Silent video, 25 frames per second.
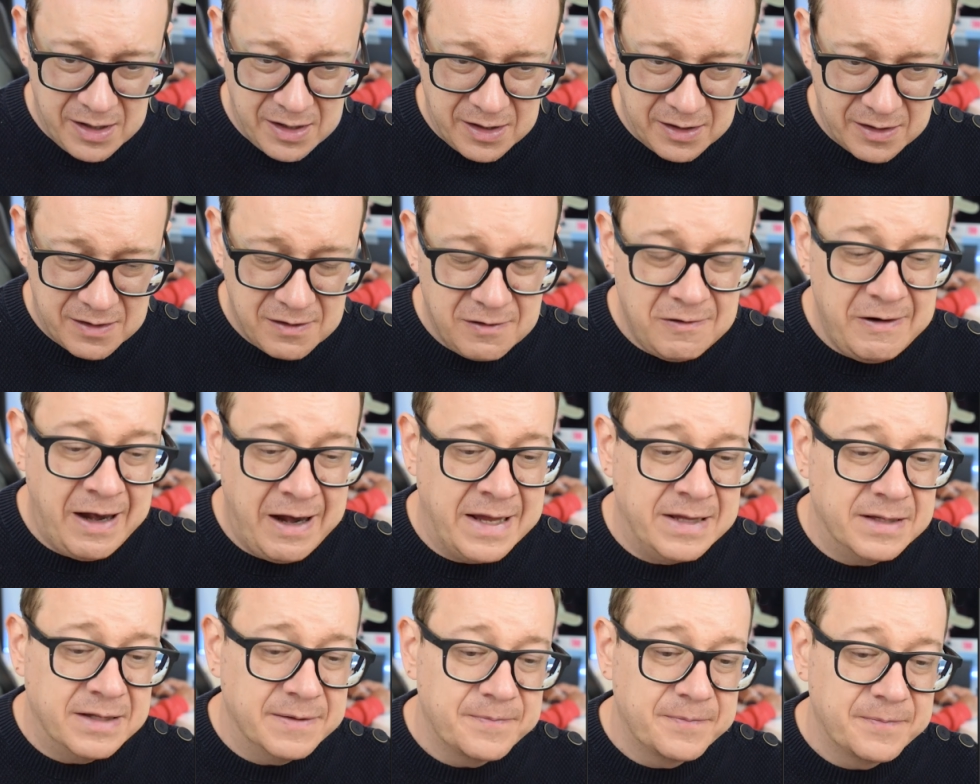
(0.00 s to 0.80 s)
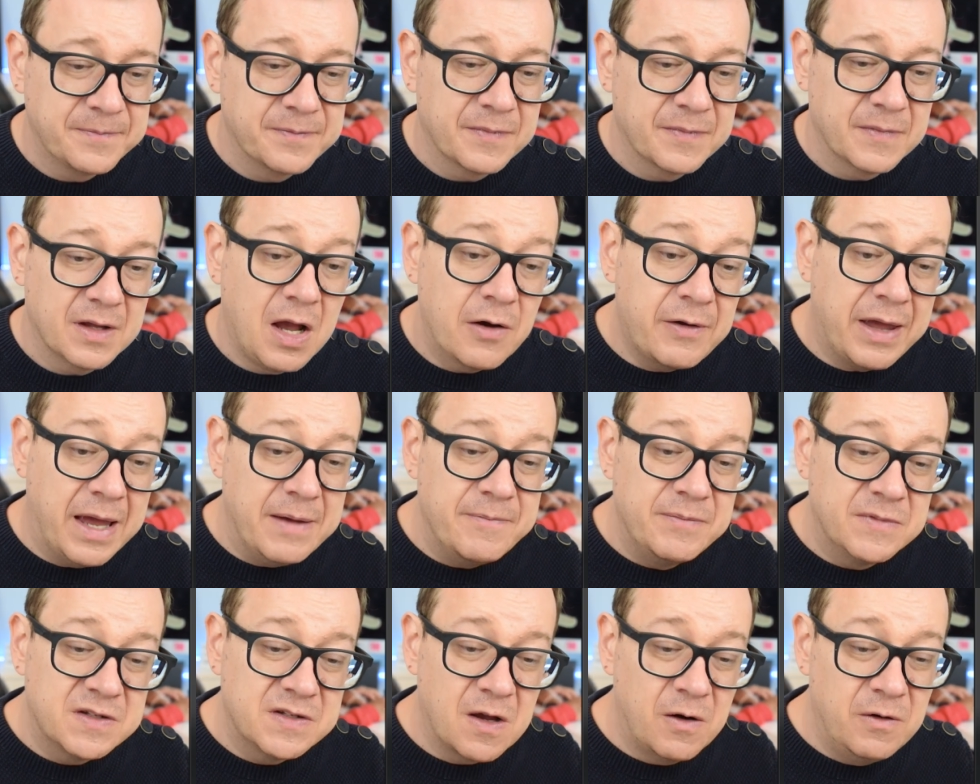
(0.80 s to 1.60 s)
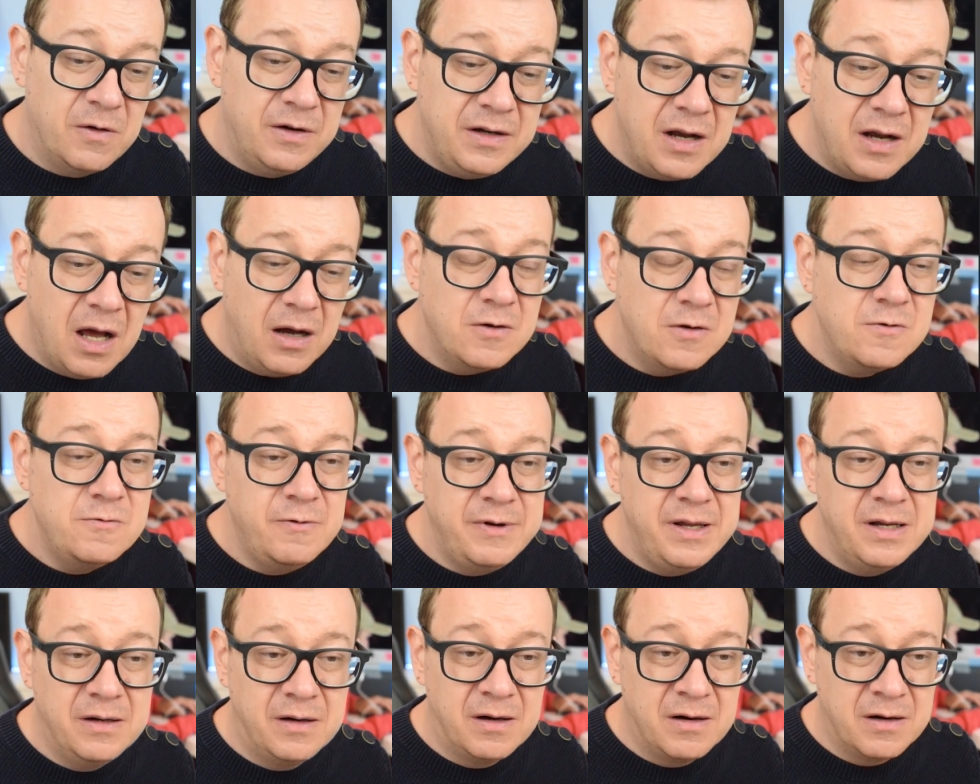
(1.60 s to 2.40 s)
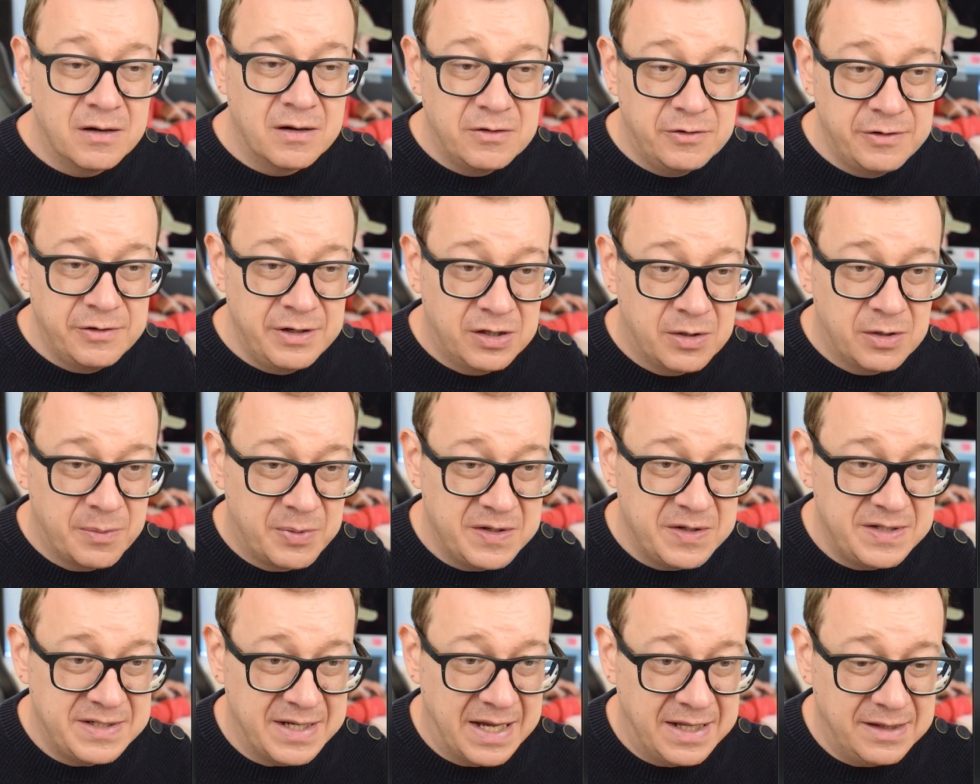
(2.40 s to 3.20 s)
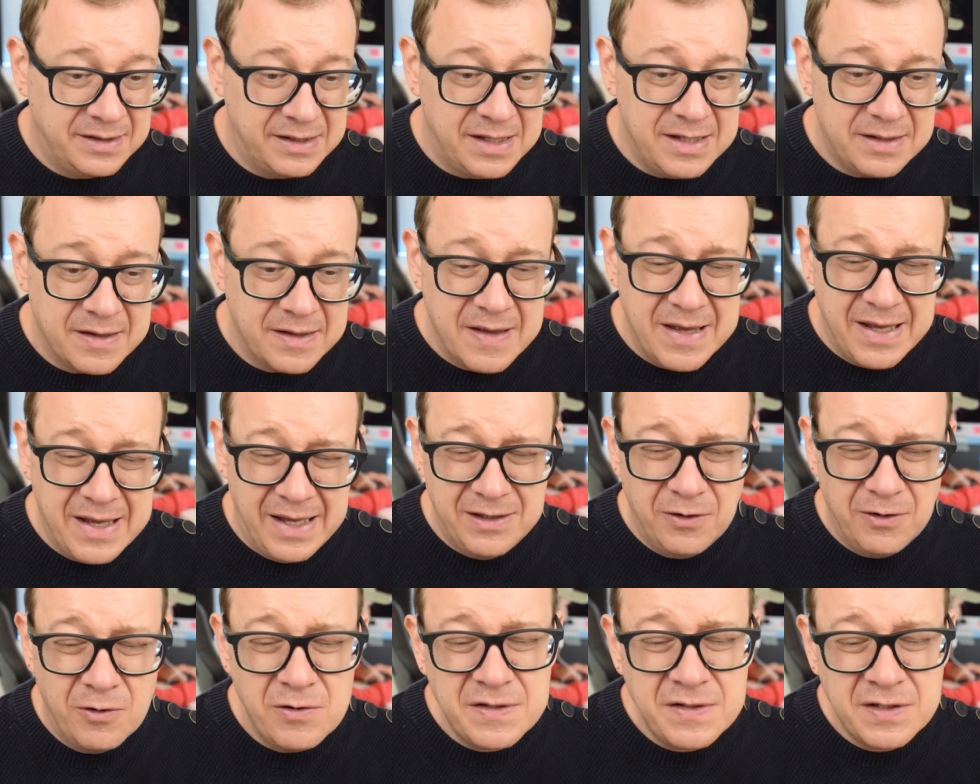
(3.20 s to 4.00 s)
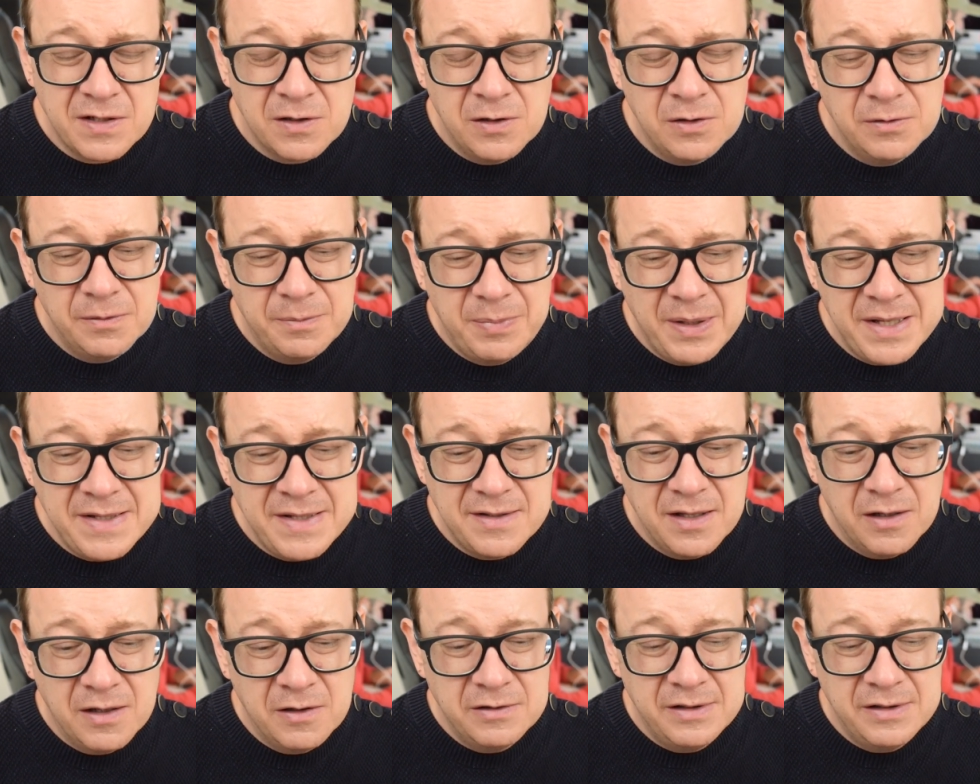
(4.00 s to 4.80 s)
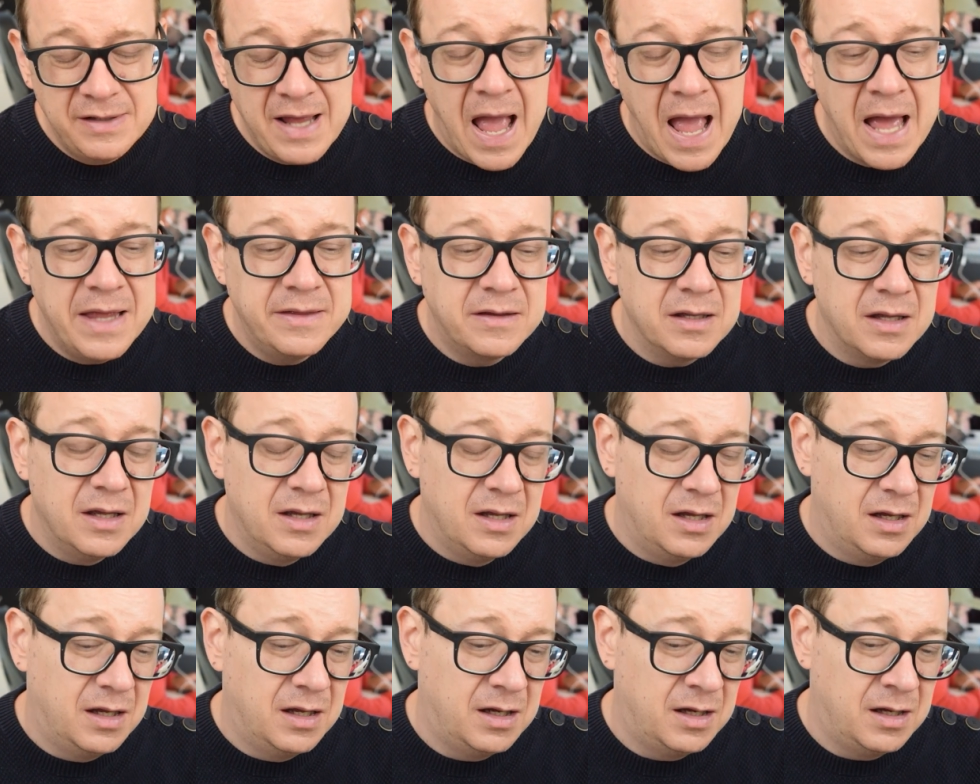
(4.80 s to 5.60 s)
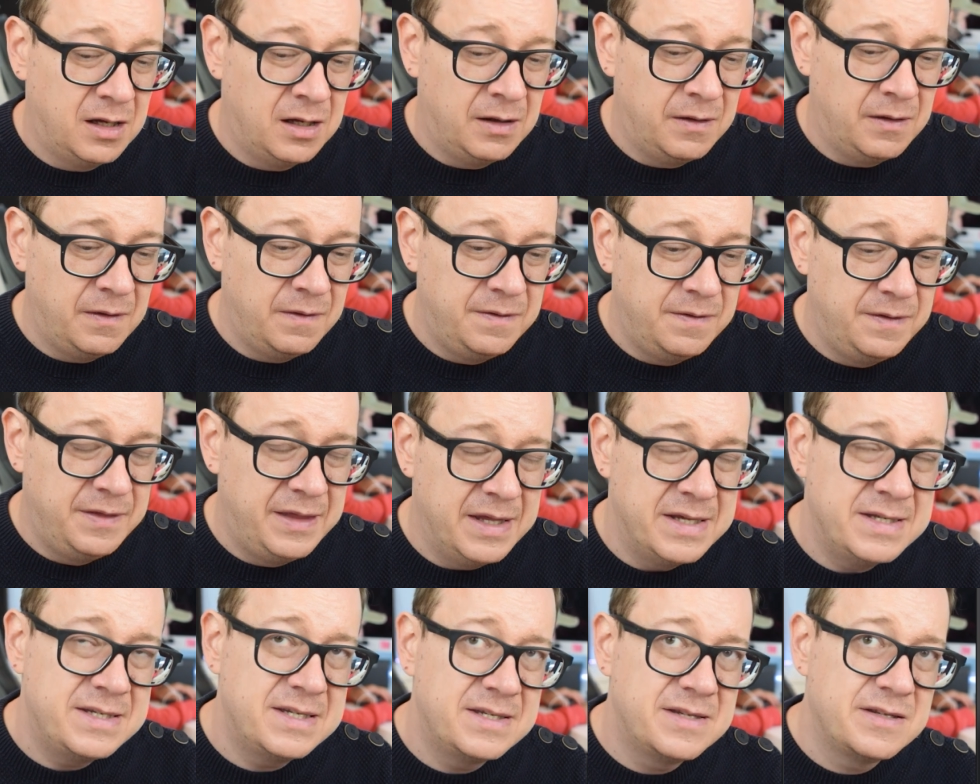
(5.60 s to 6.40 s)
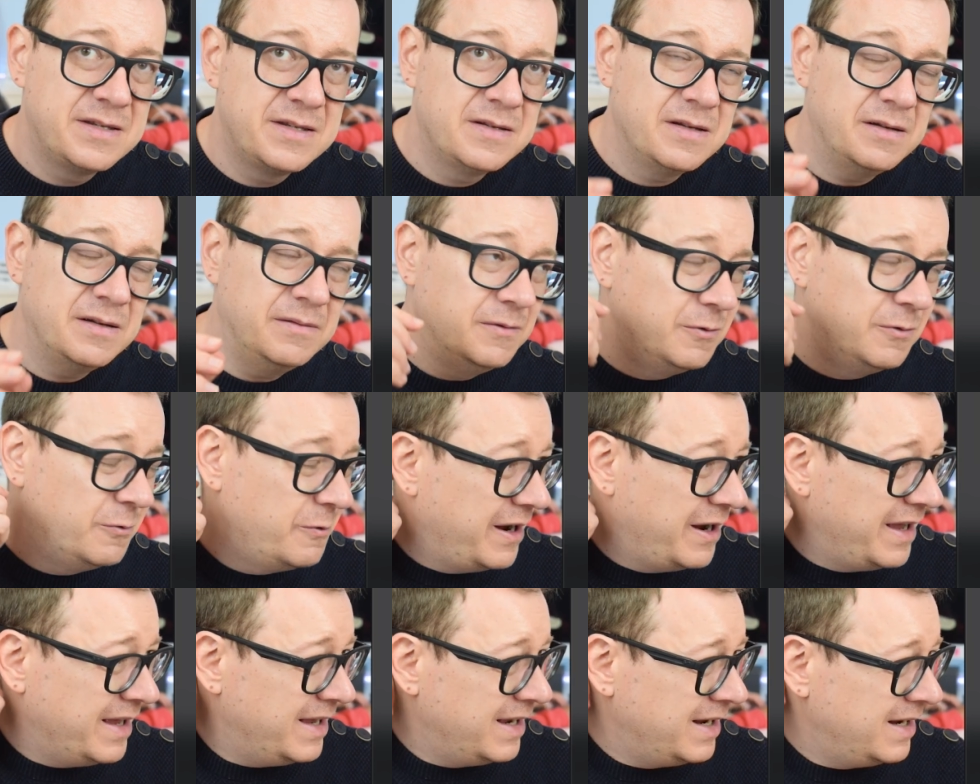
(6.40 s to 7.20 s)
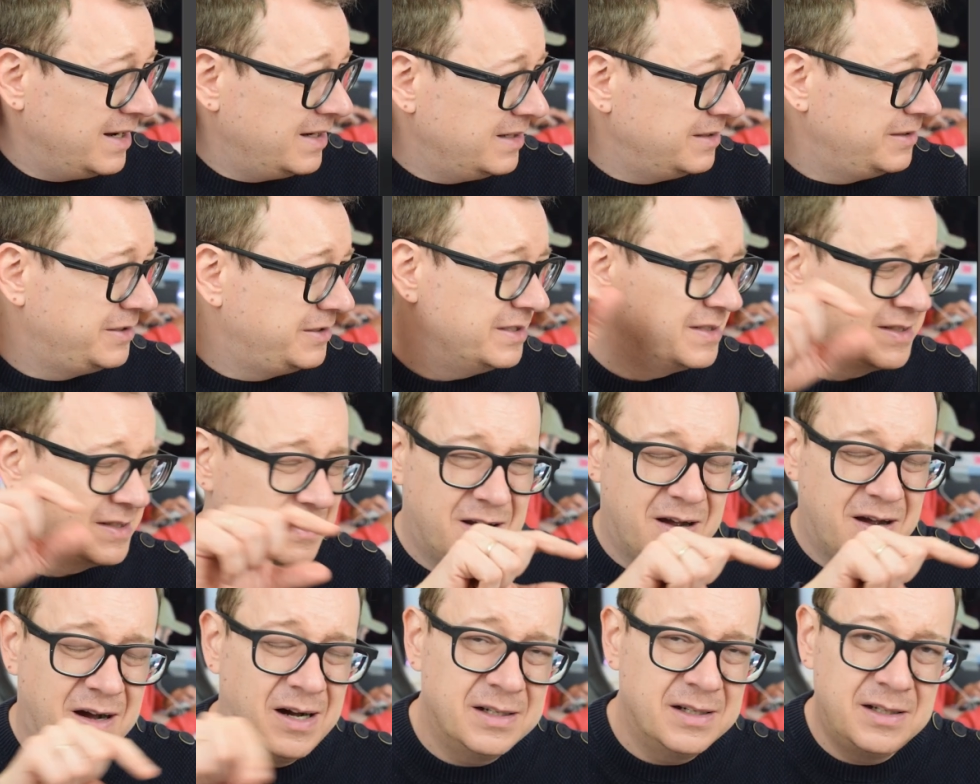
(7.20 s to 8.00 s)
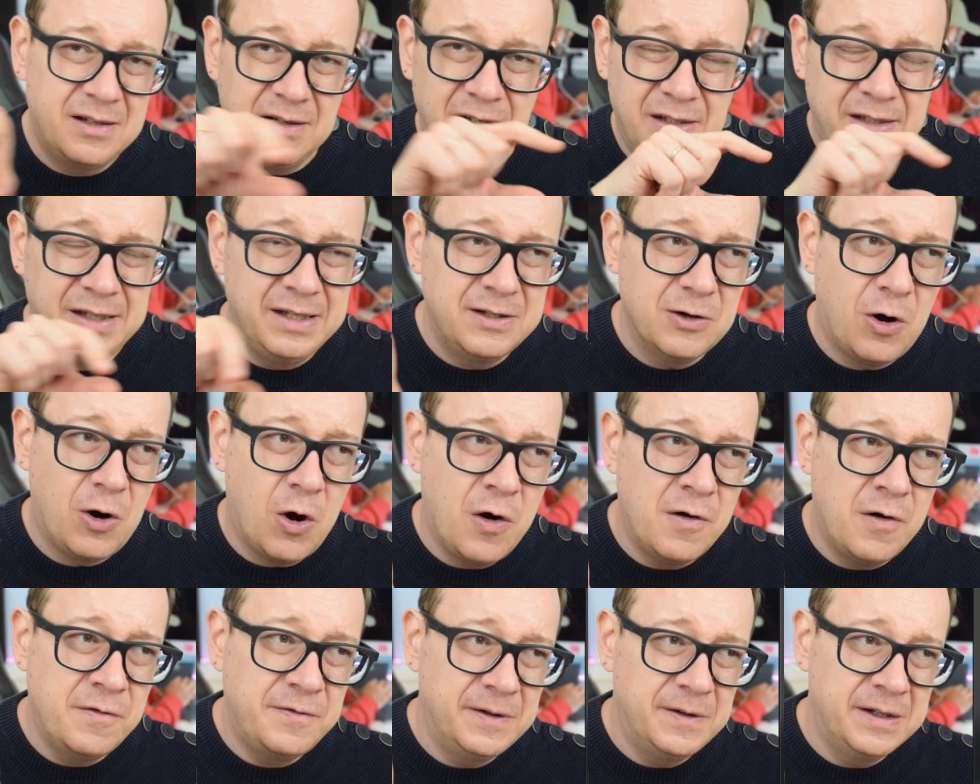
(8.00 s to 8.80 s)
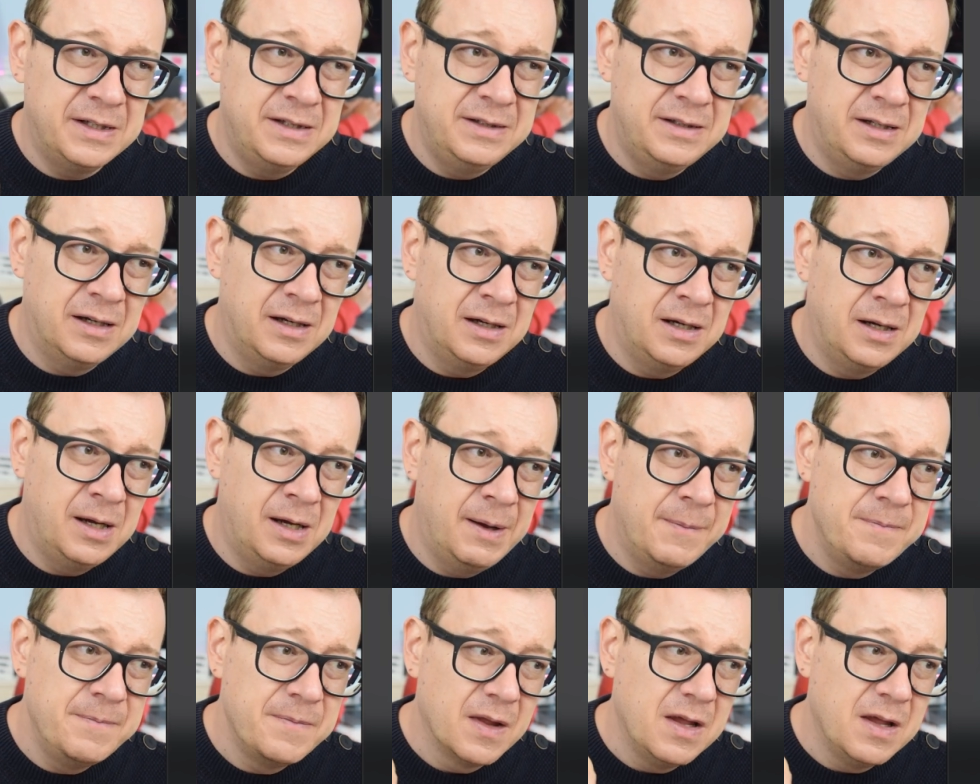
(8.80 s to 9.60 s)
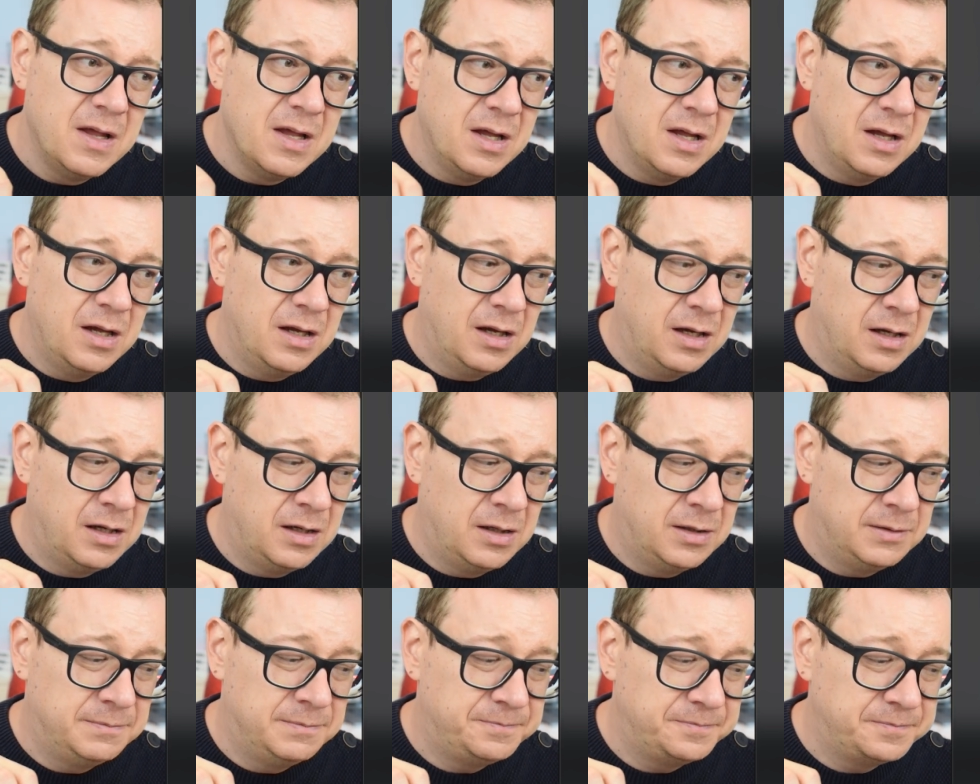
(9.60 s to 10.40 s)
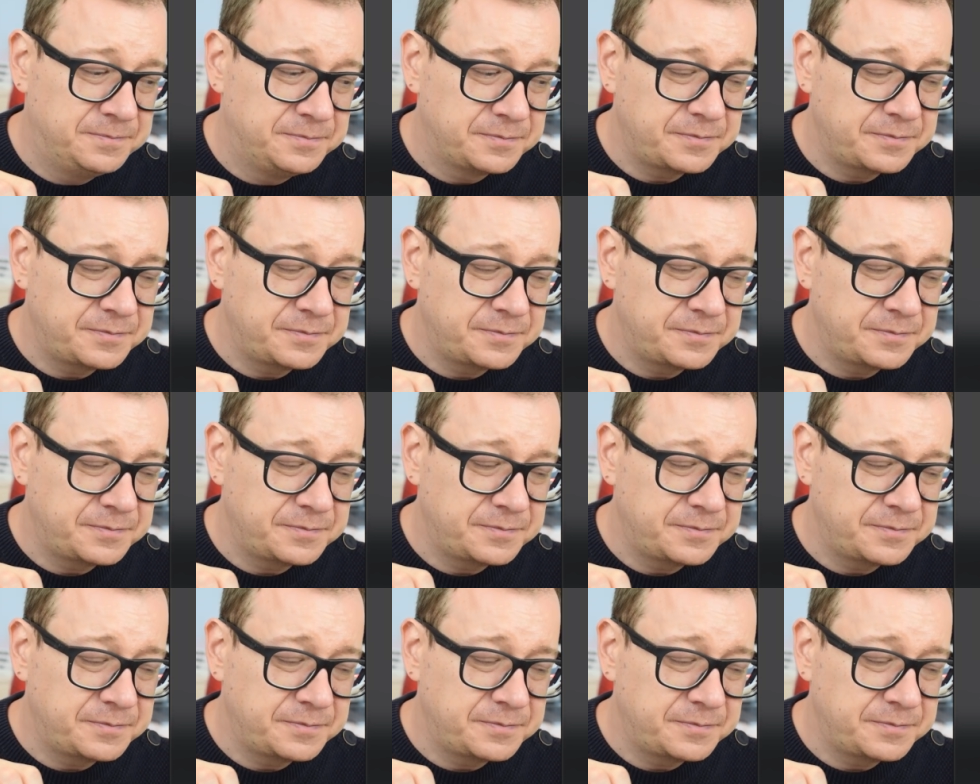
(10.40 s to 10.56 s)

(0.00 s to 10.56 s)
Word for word: Great. Okay, so now we are going to present it. And also, please know that uh, this will just cut it off at the um,